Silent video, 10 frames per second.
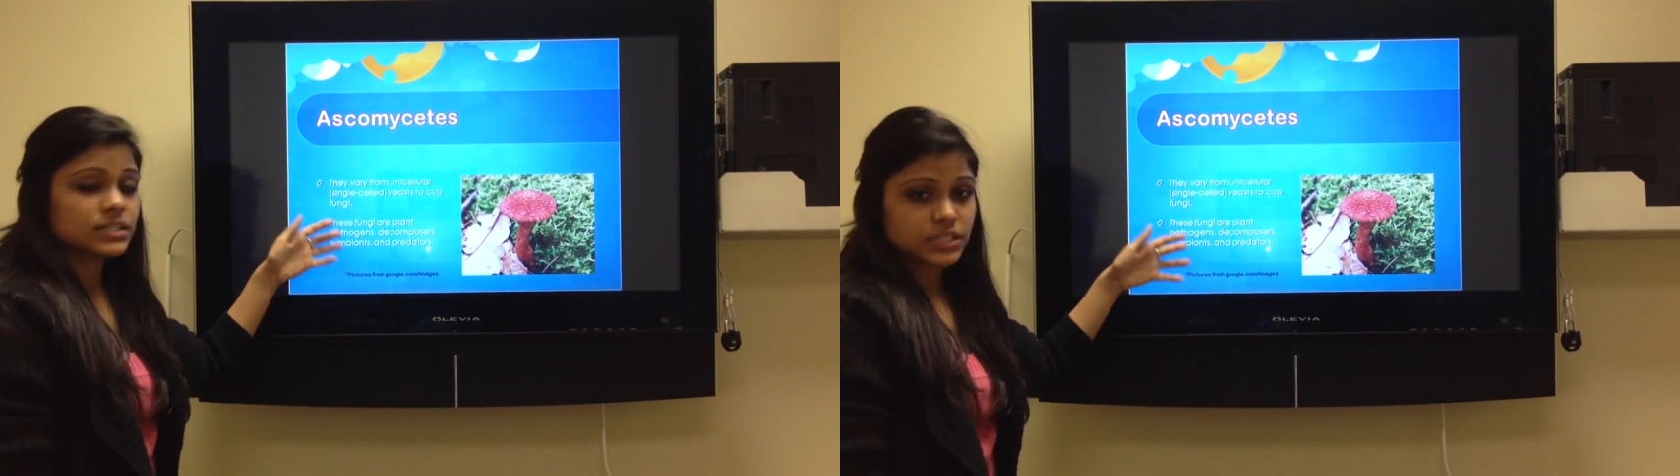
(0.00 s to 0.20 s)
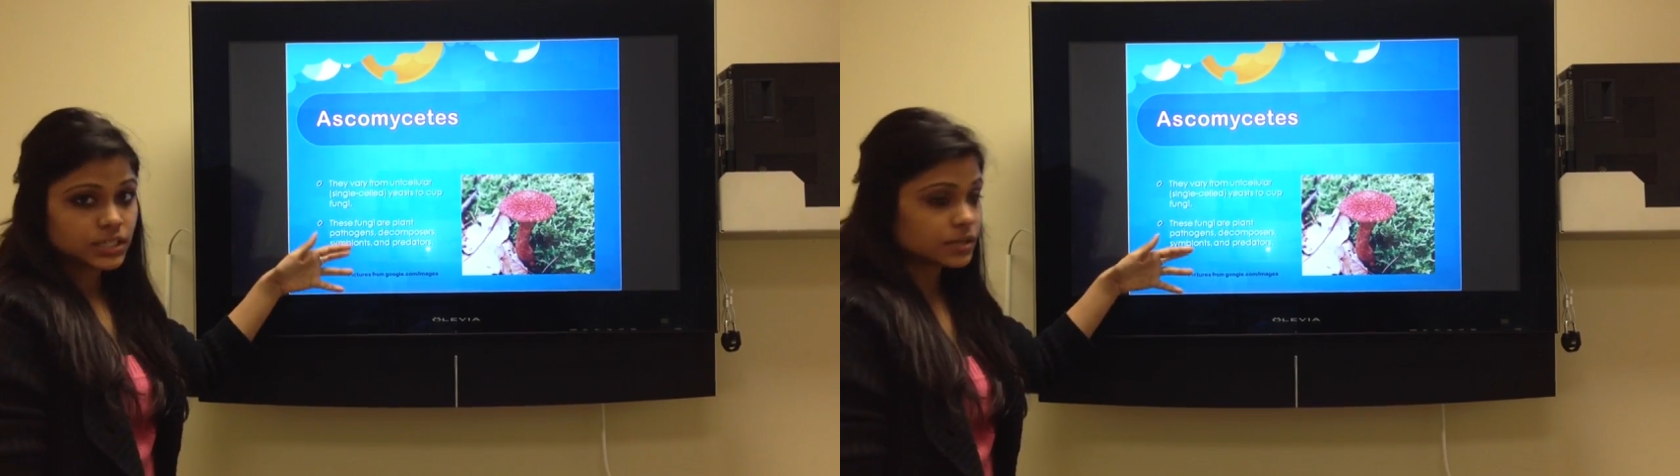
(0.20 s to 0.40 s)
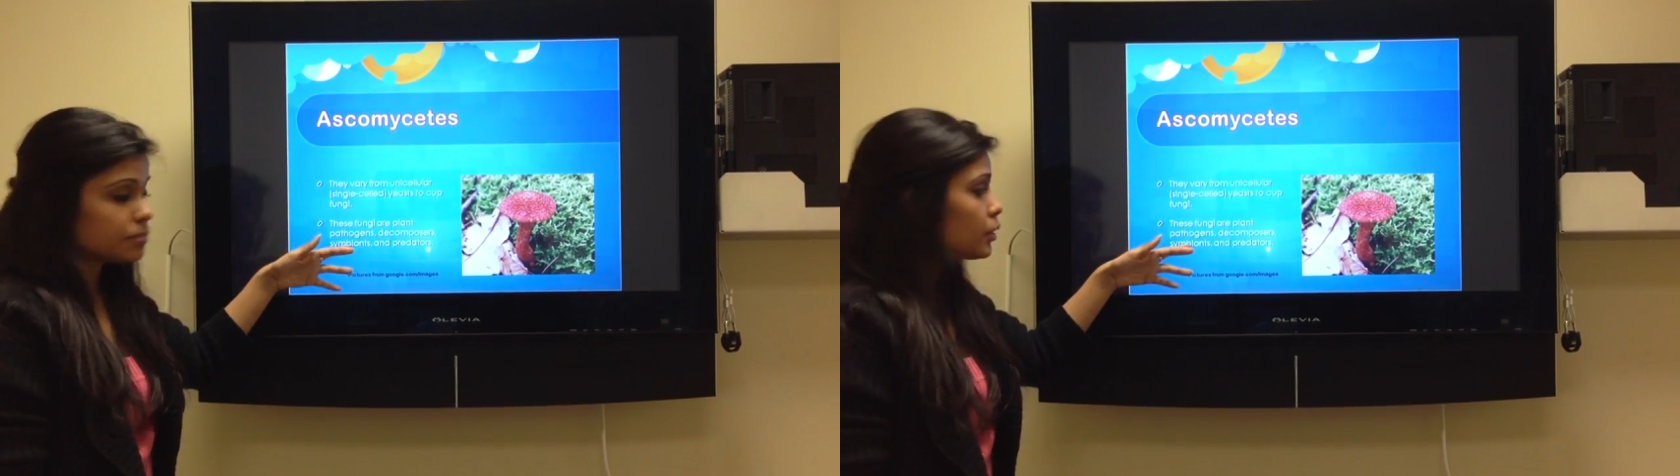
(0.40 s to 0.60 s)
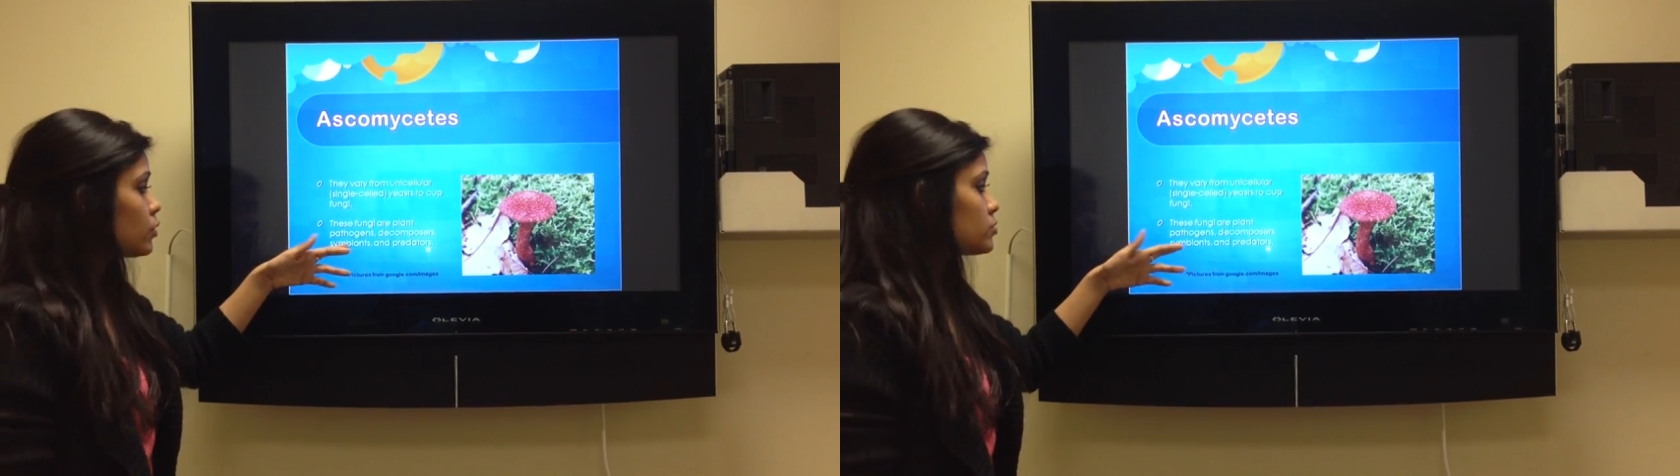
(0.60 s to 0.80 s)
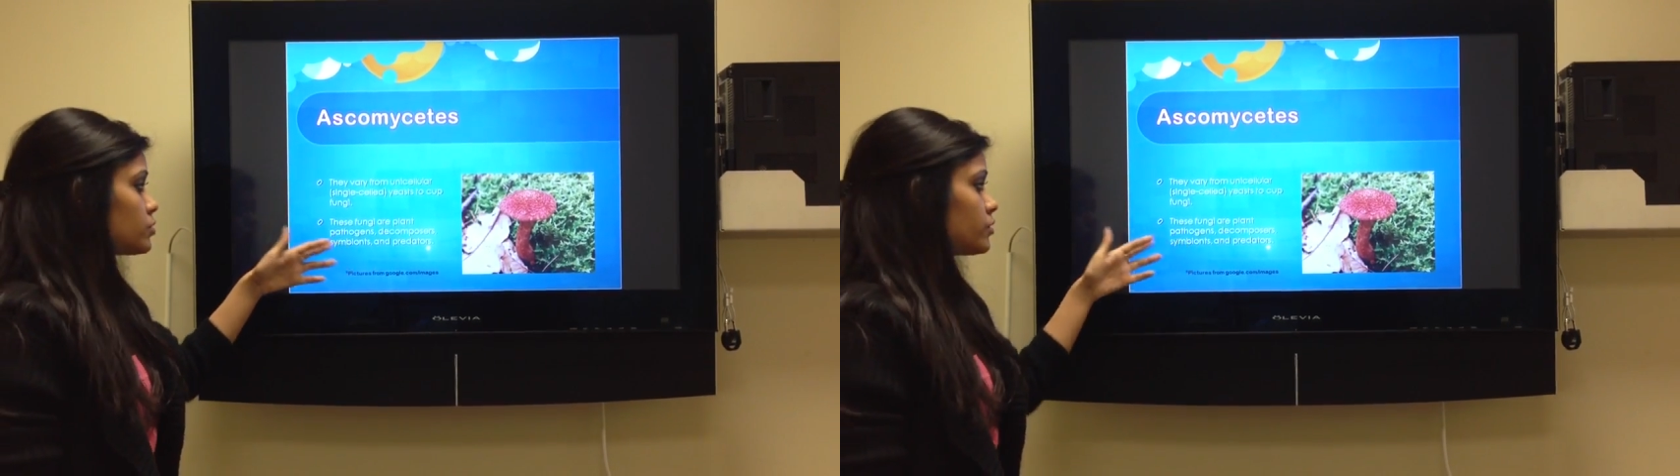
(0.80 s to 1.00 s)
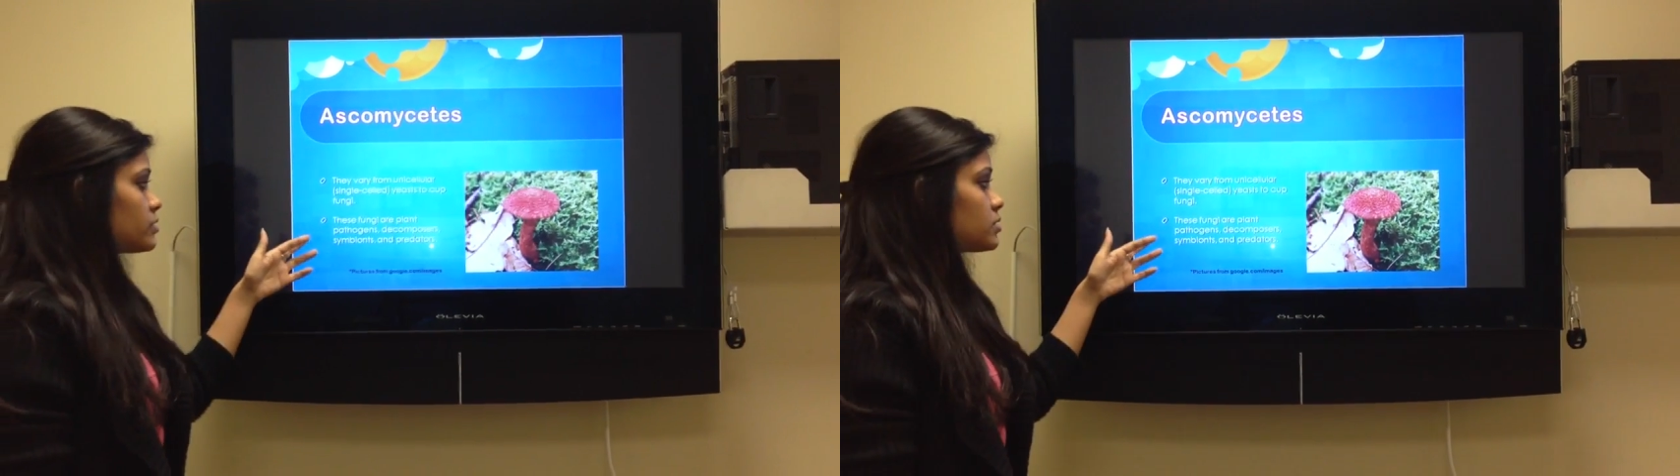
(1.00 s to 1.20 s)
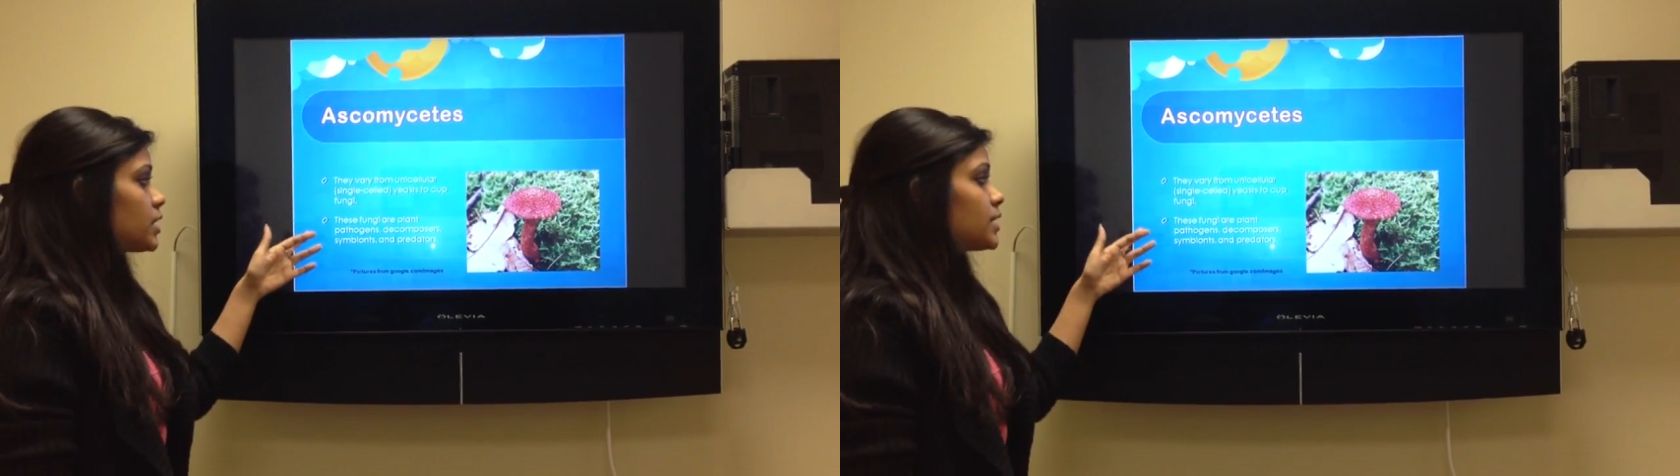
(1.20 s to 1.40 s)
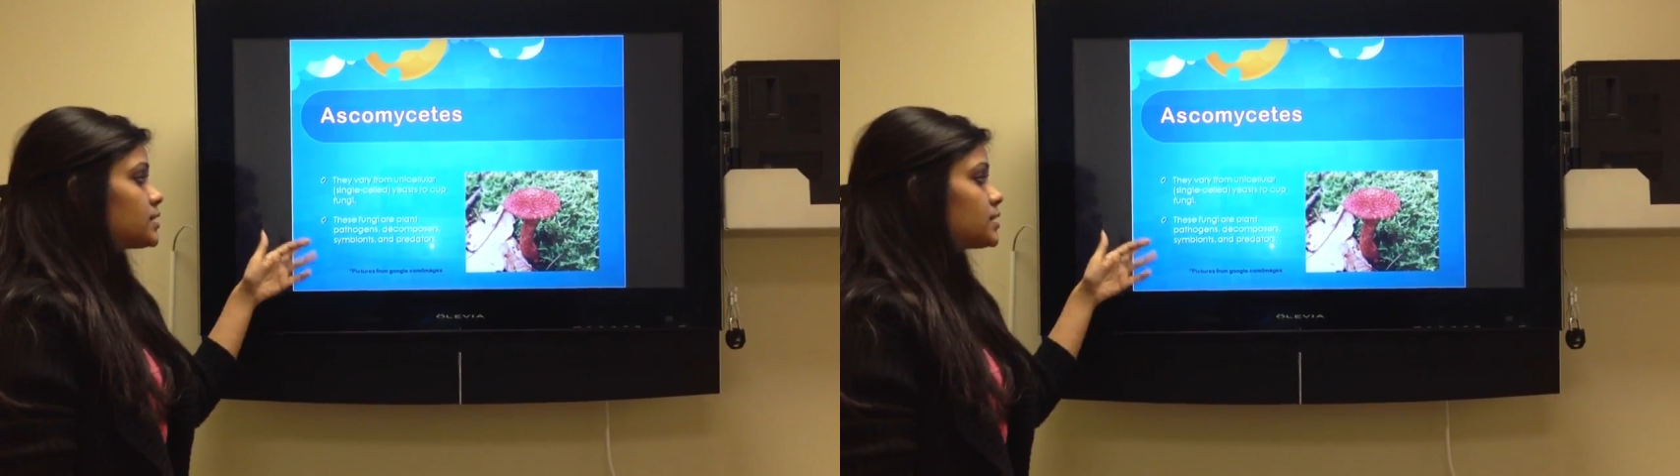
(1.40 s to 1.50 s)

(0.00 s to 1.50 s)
decomposers,